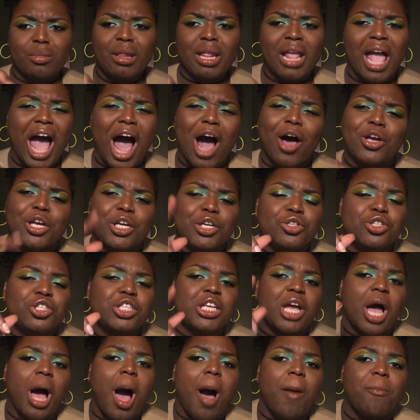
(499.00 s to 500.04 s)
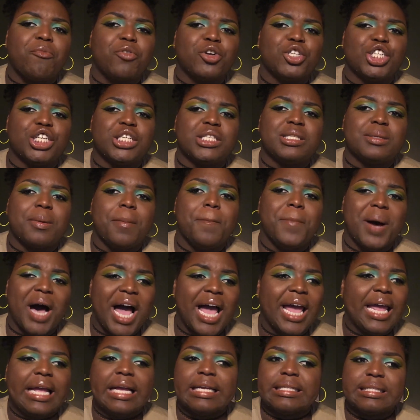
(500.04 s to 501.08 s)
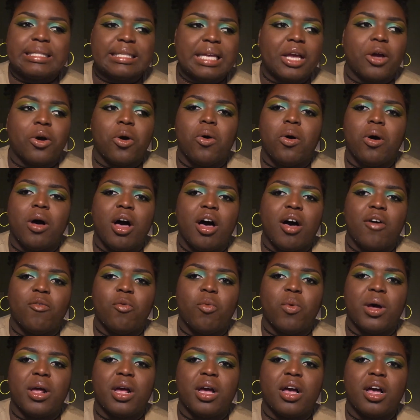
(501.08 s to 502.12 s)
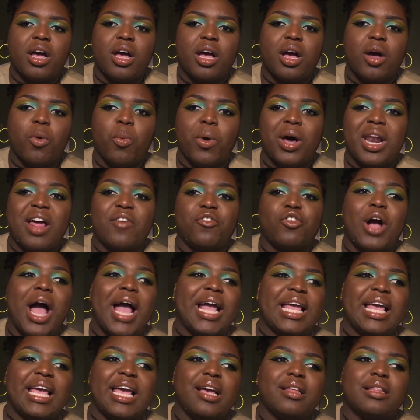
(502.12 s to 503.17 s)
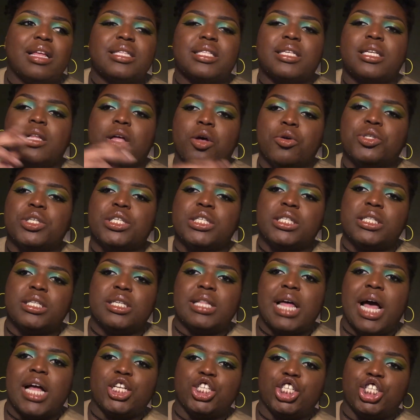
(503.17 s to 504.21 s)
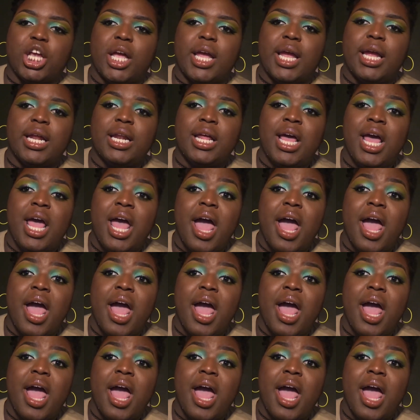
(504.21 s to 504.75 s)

I'll usually opt for just buying a single of whatever I can get that's closest to that shade.